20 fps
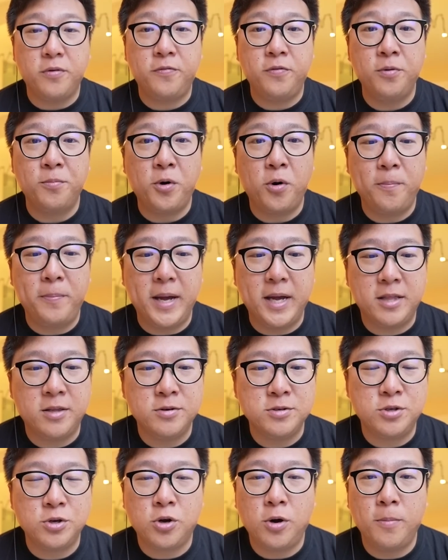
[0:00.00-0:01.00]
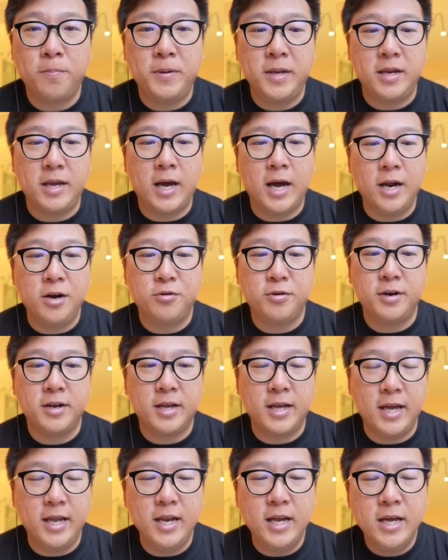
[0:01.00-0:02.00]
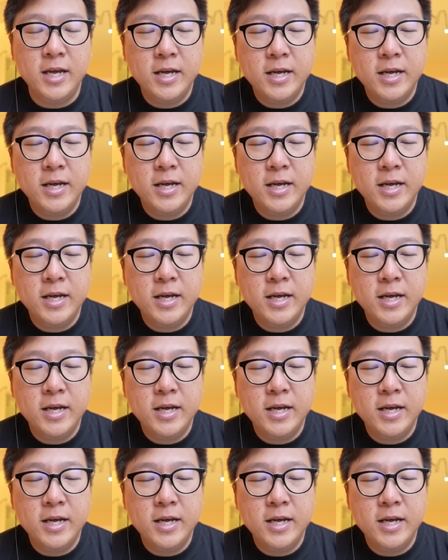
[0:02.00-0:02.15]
few more battles to complete the 100 again.